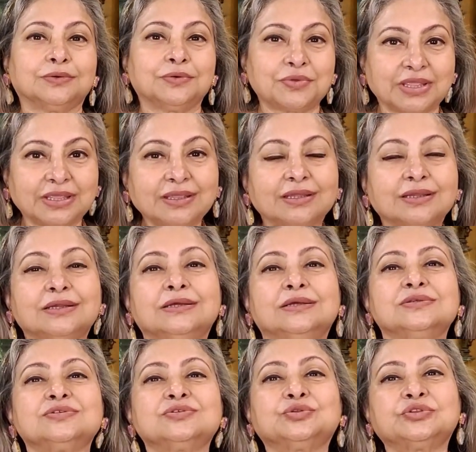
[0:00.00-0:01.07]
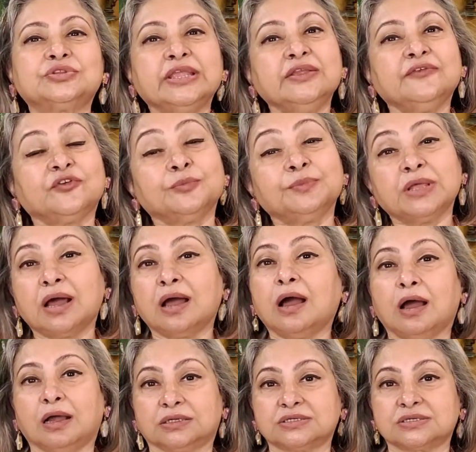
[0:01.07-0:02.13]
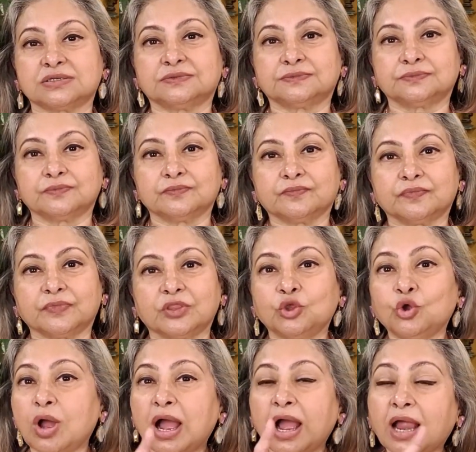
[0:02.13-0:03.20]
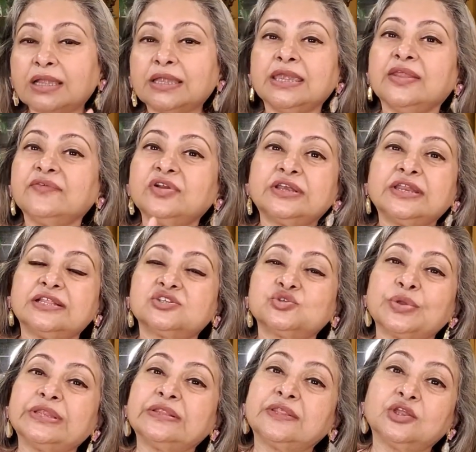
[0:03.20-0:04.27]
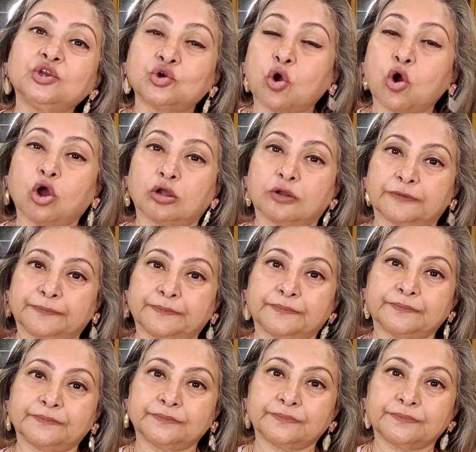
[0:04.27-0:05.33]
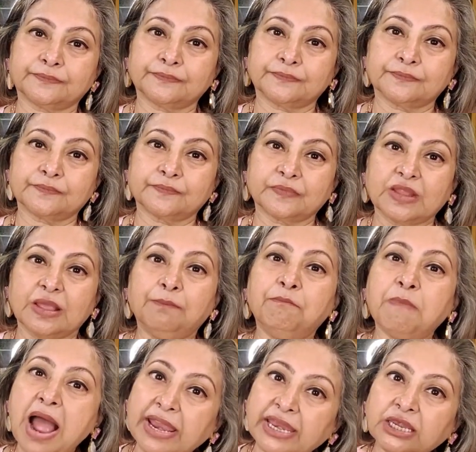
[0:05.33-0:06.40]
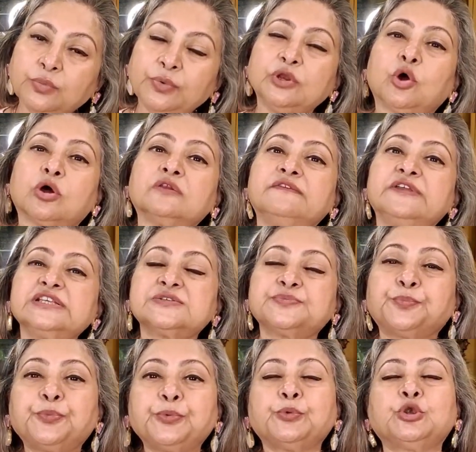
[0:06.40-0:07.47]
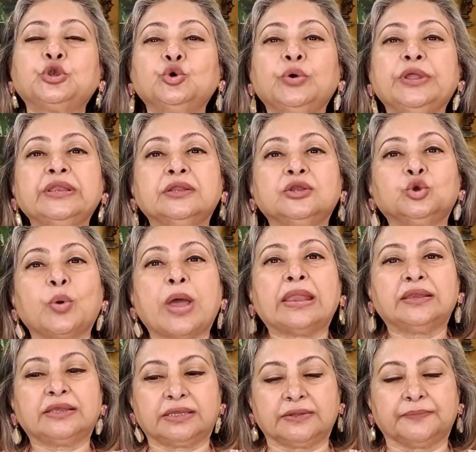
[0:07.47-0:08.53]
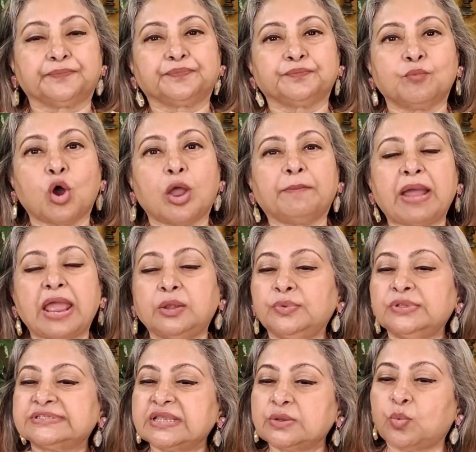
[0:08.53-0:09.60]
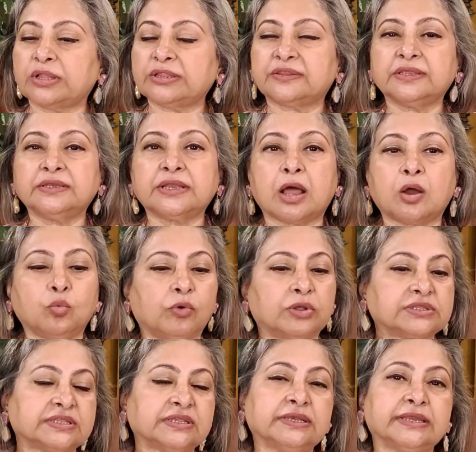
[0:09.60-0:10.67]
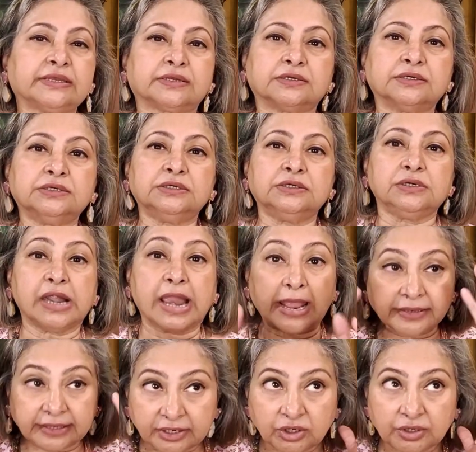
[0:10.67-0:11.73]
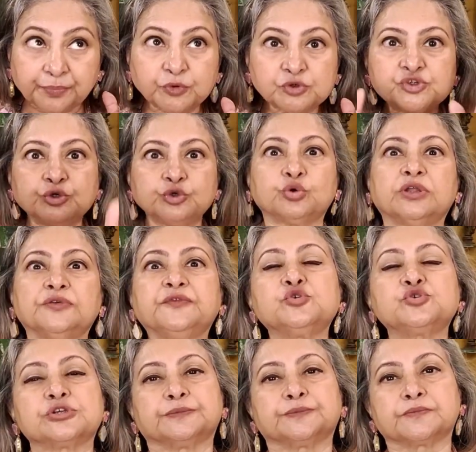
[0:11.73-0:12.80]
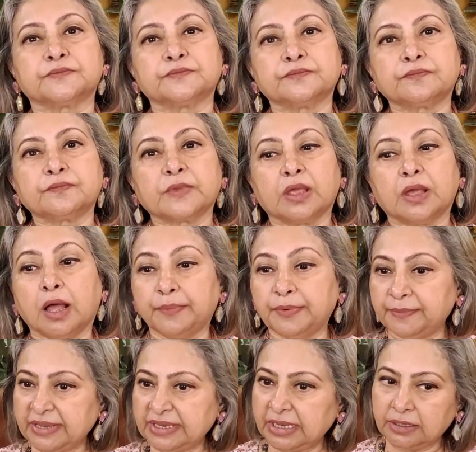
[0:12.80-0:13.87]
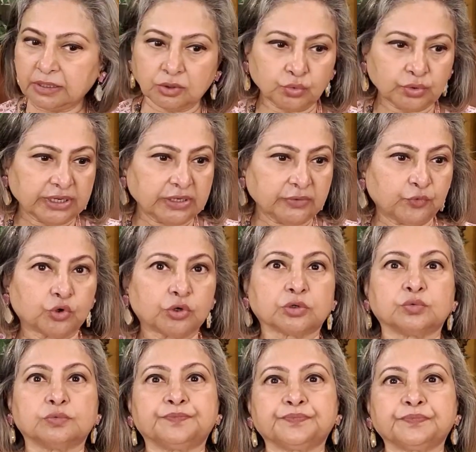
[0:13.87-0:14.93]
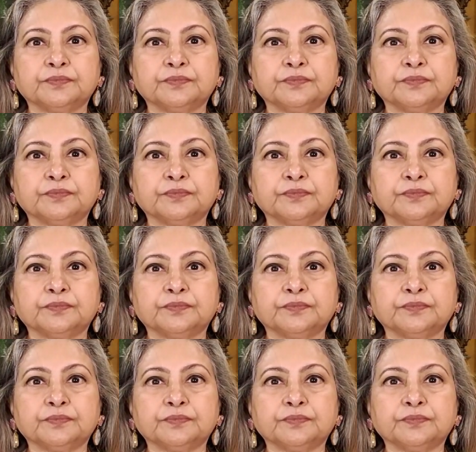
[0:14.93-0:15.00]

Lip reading: Okay? So think from the heart. Your heart never tells you anything wrong. Mind will always put you in a duality. Mind will say one thing now, one thing later. And then it puts you into confusion. Abhi main ye karu ki ye wo karu.